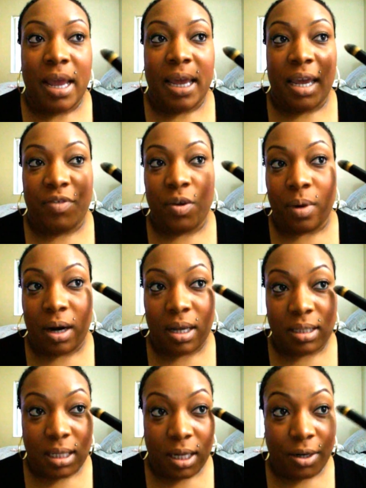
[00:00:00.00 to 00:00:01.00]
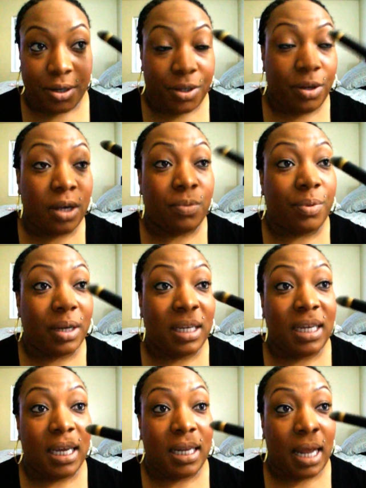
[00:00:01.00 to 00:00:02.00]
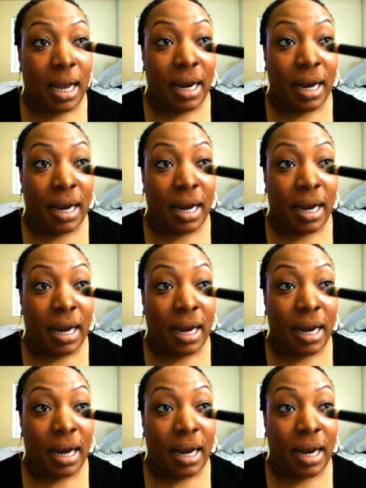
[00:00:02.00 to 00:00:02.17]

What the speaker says: If you wear concealer, you can really get in the